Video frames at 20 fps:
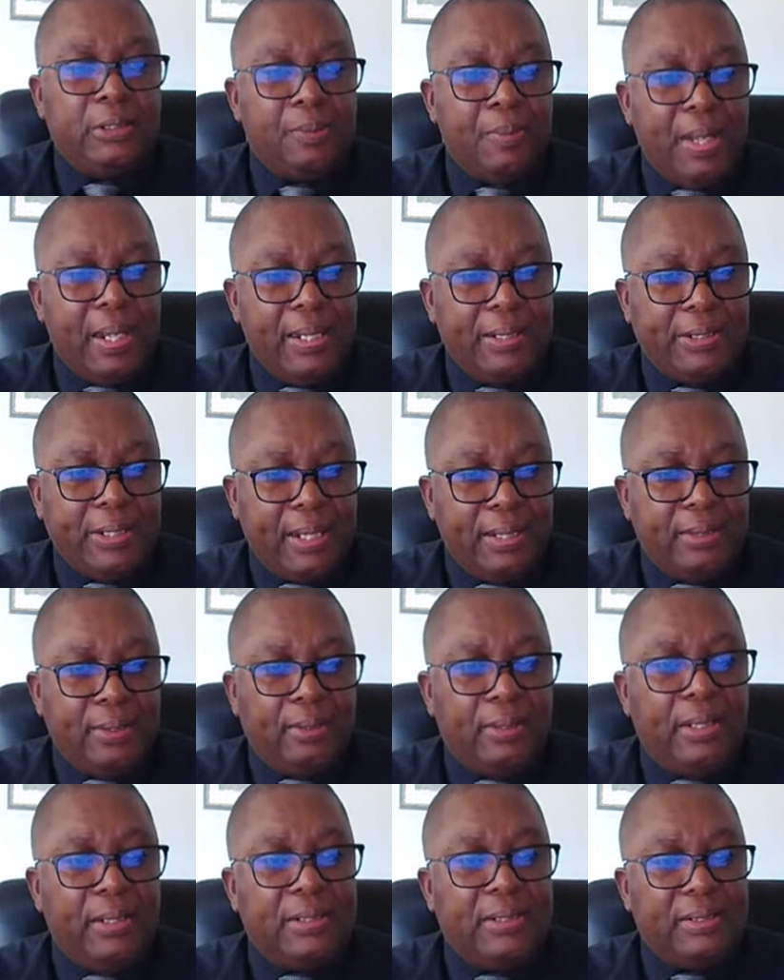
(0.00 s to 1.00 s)
Jamaica J
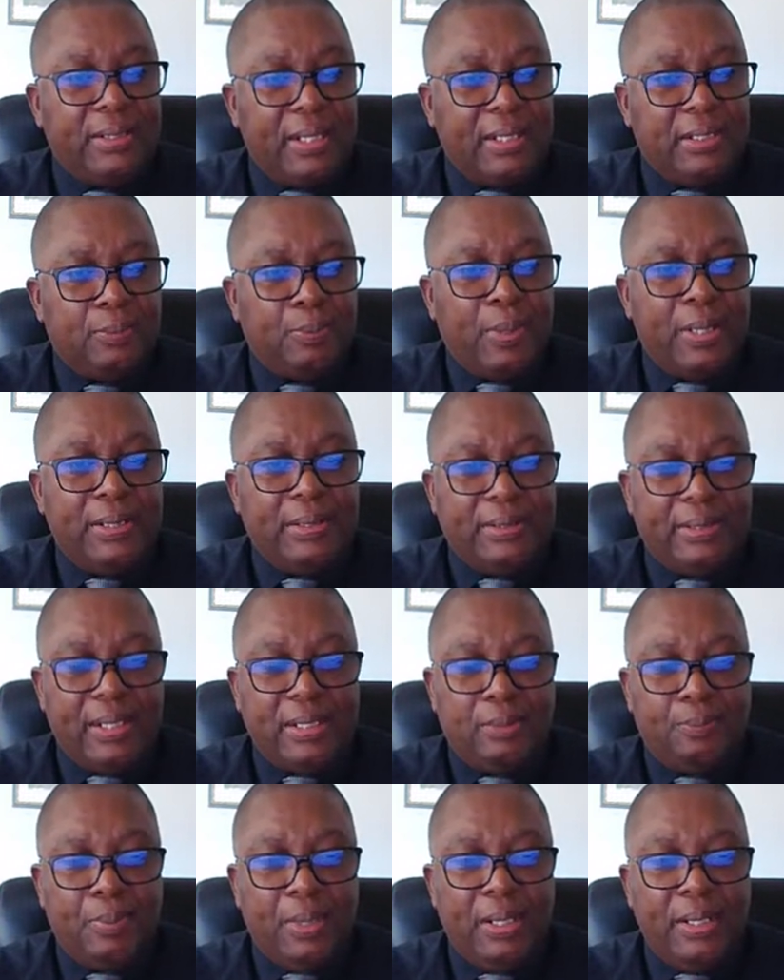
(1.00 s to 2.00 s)
dollar $6.6
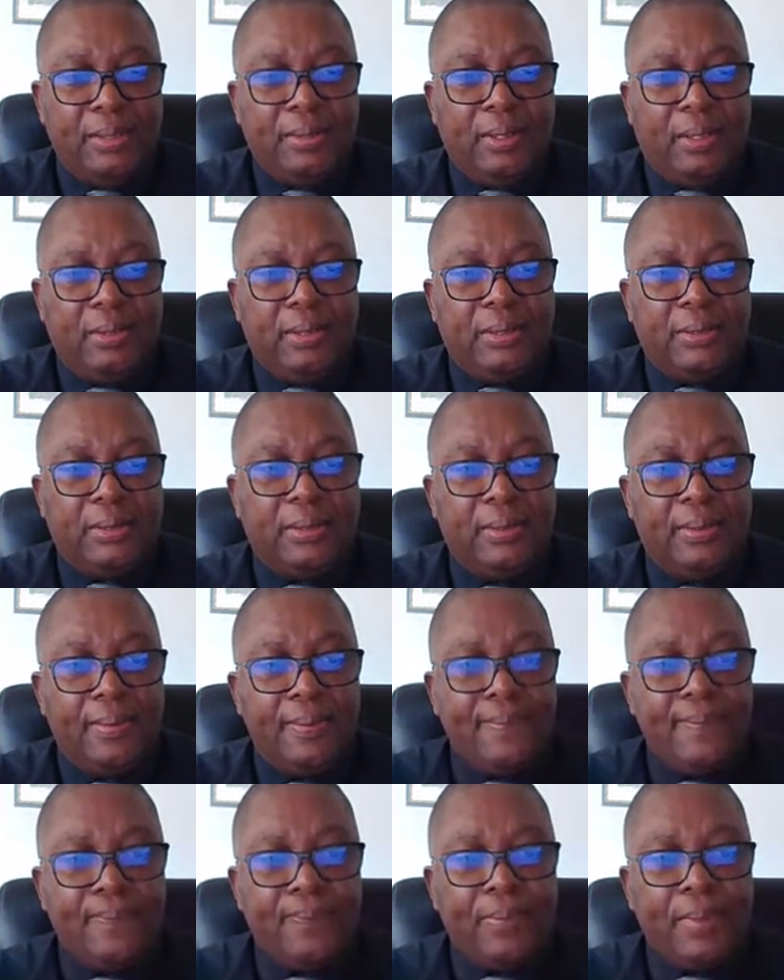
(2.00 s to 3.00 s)
billion,
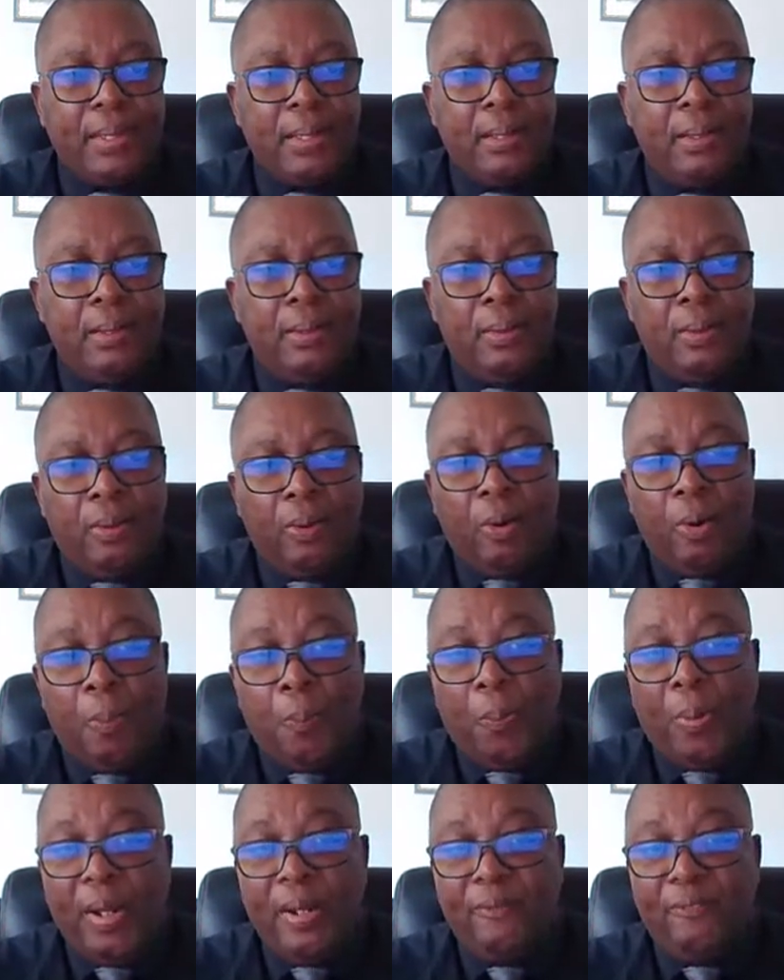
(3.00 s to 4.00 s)

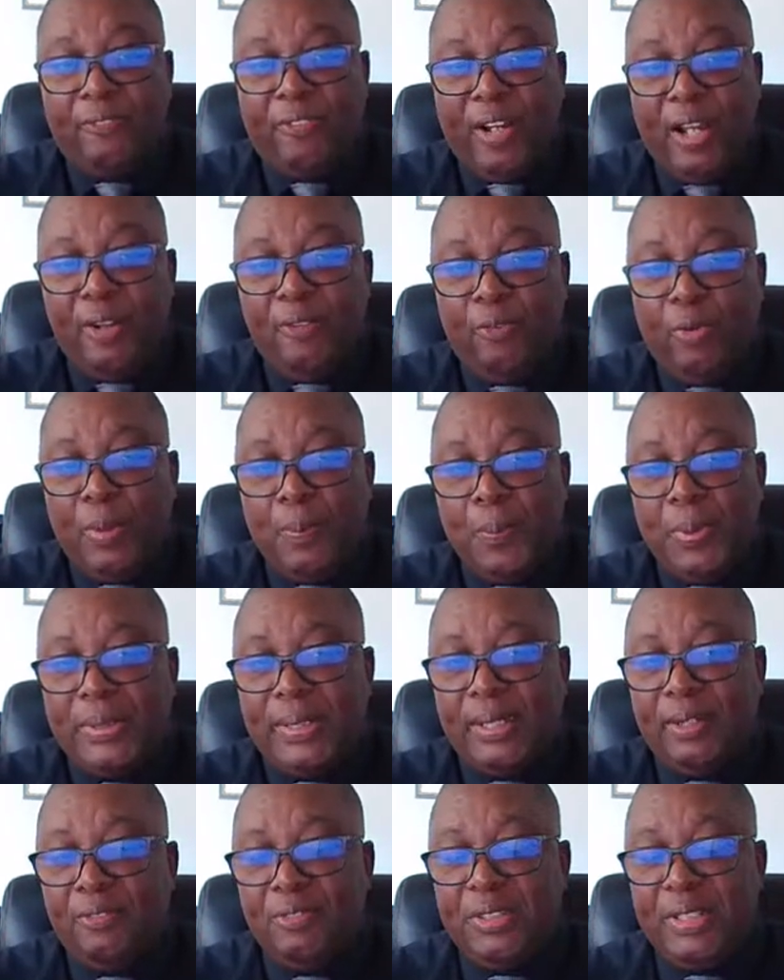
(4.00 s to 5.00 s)
or 0.51%
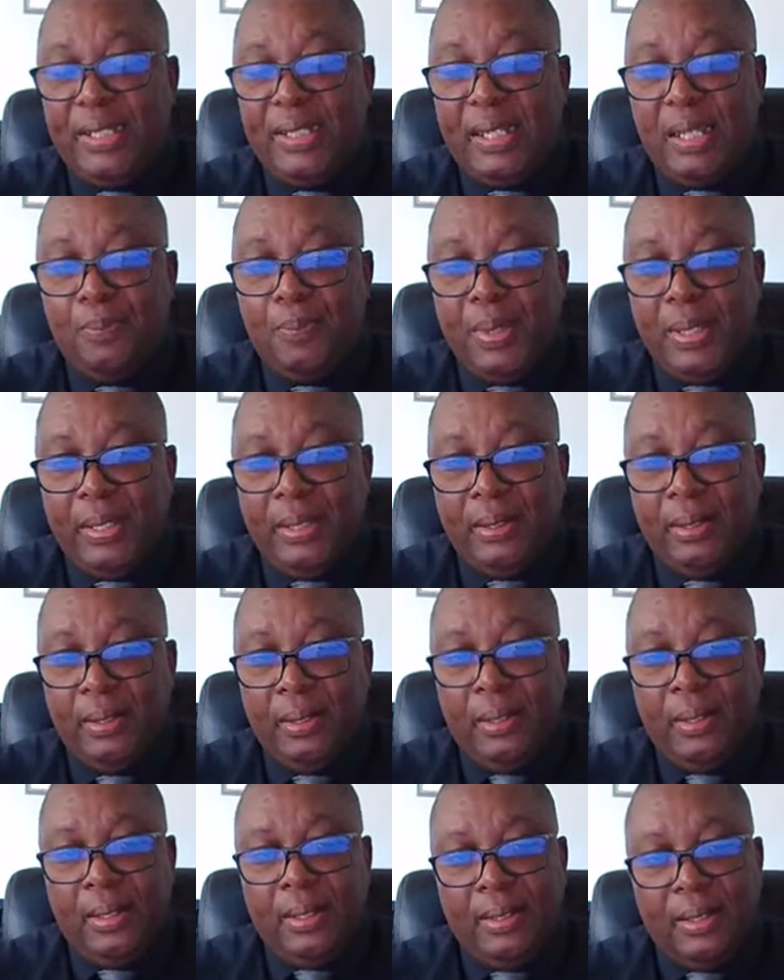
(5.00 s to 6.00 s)
of GDP.
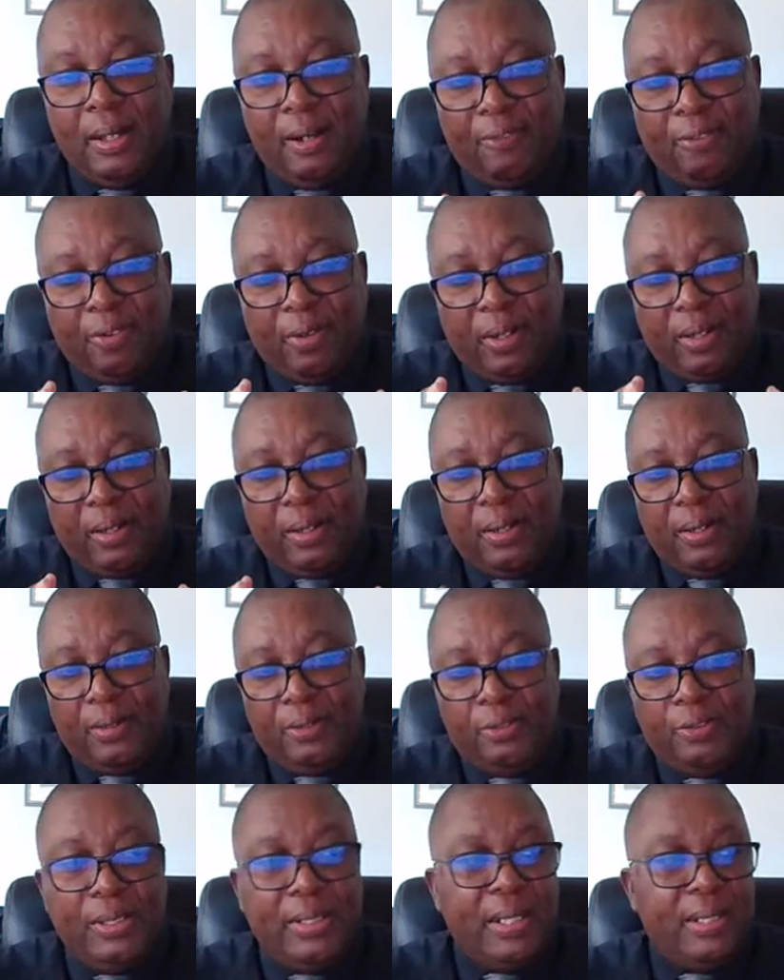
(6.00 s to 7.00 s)
Now, for a
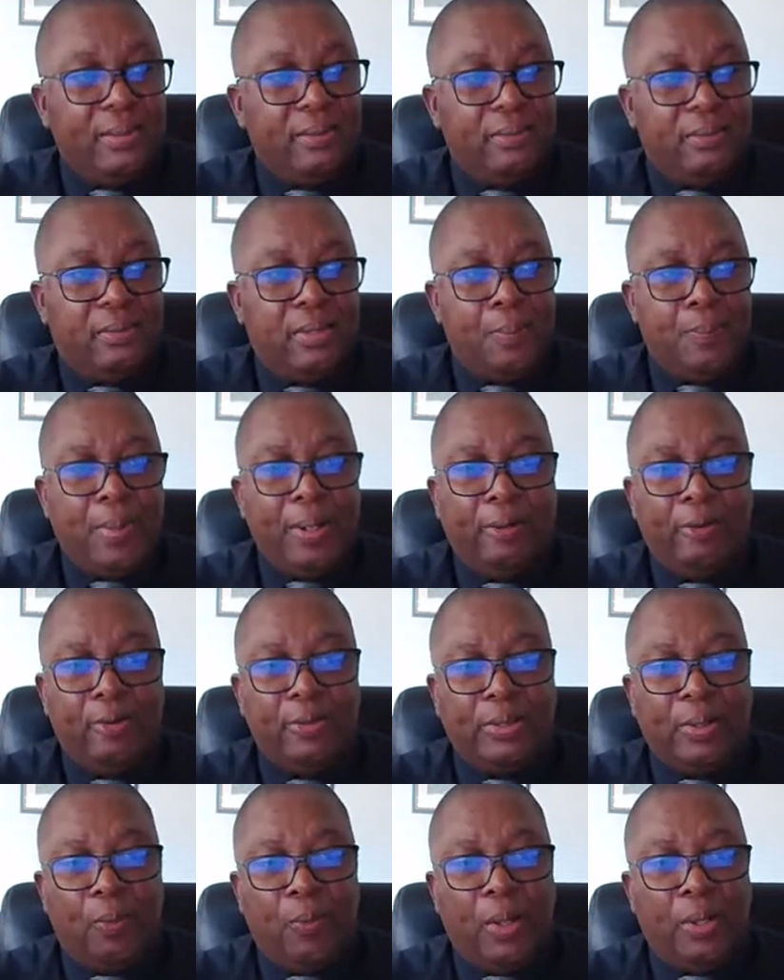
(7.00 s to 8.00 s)
country that typically
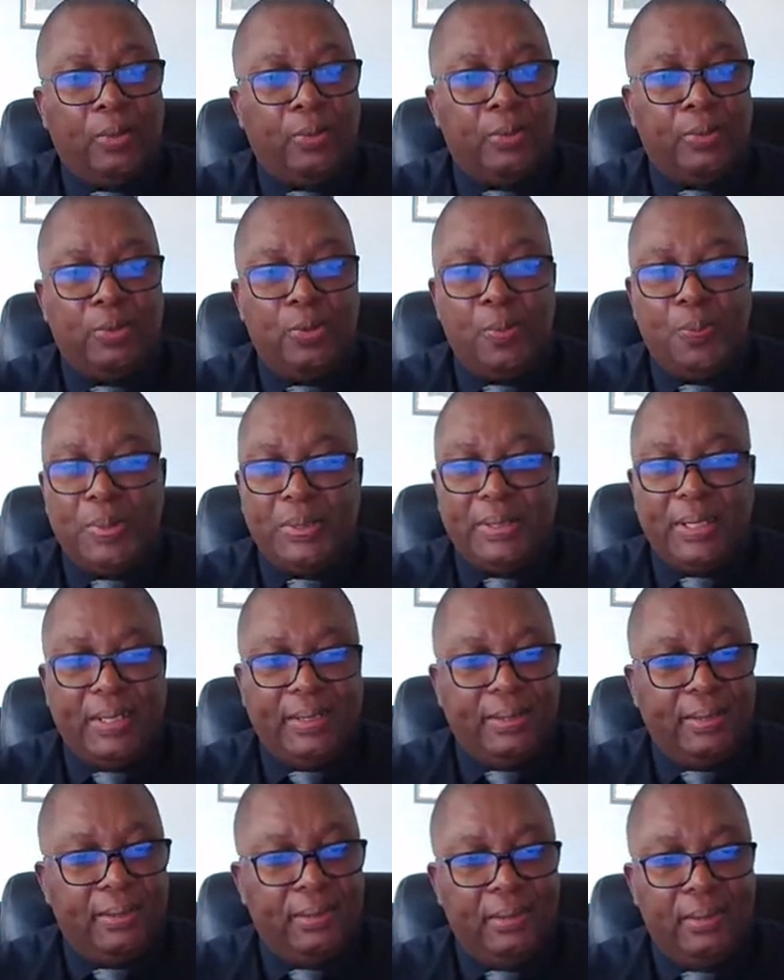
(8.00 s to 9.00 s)
grows at 1% or
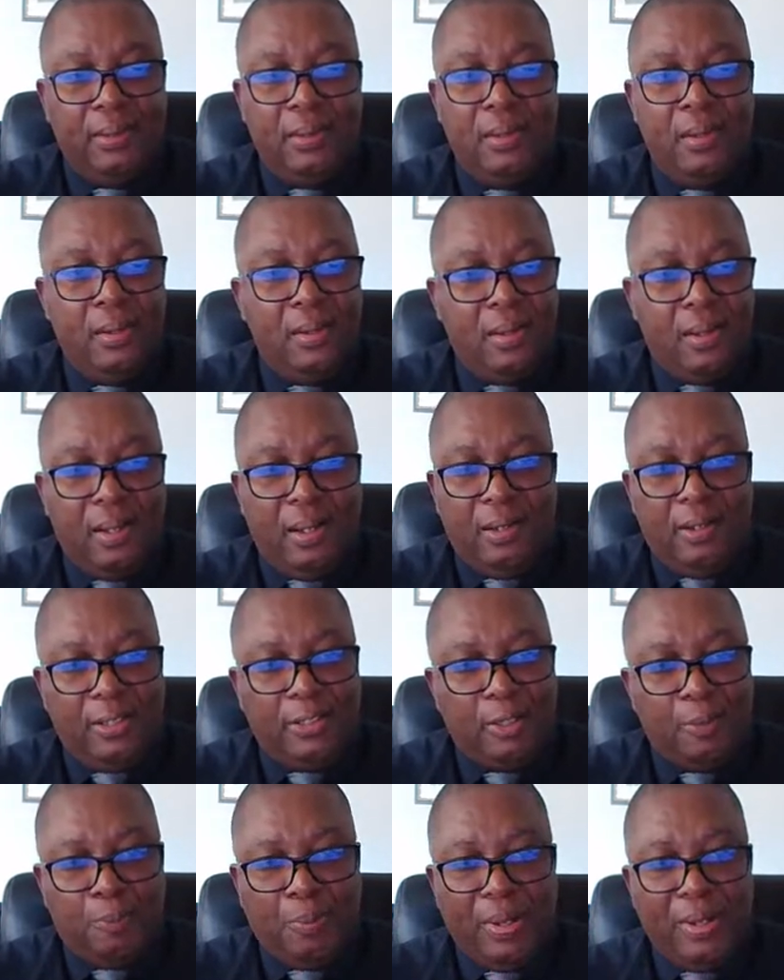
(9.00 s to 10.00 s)
2%, a
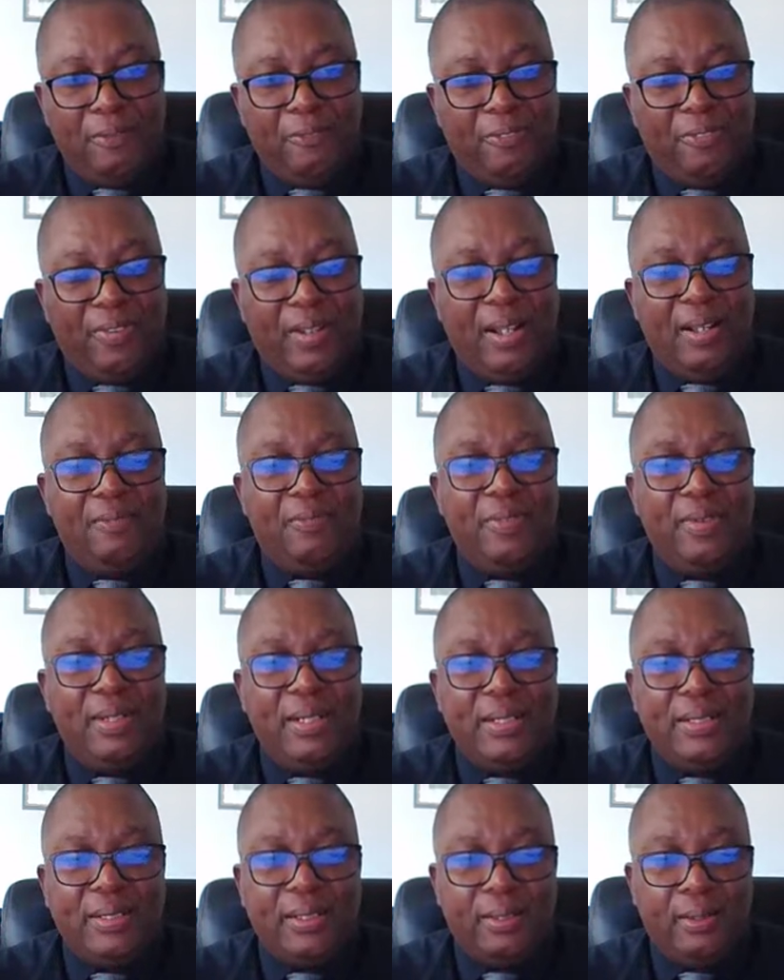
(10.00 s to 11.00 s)
loss of 0.5
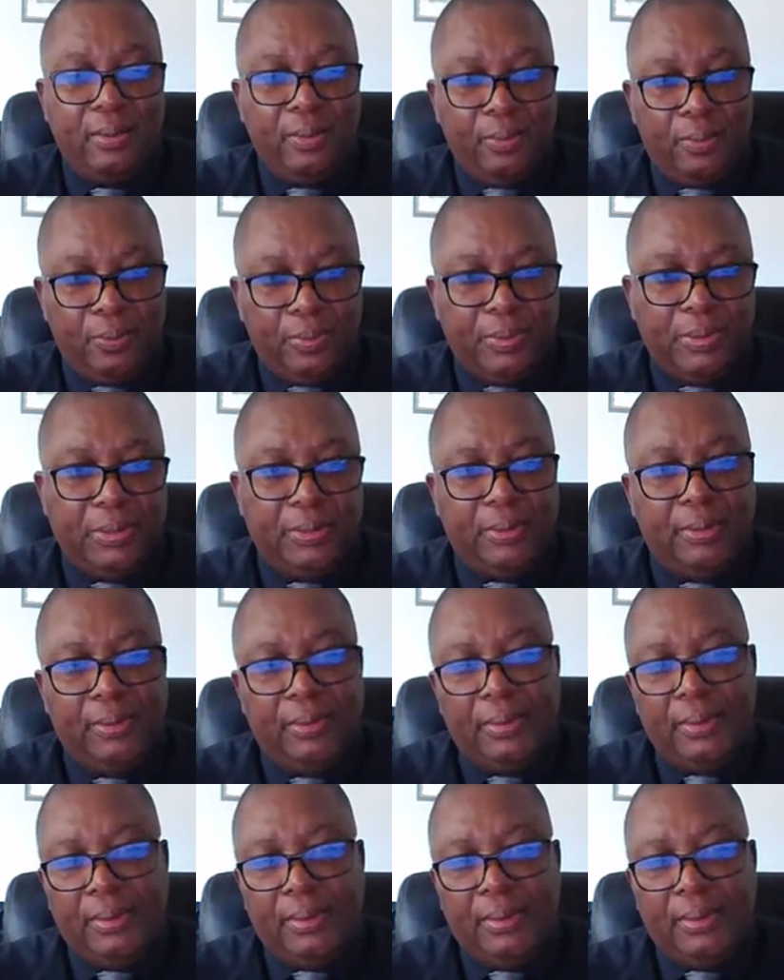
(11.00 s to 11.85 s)
is huge.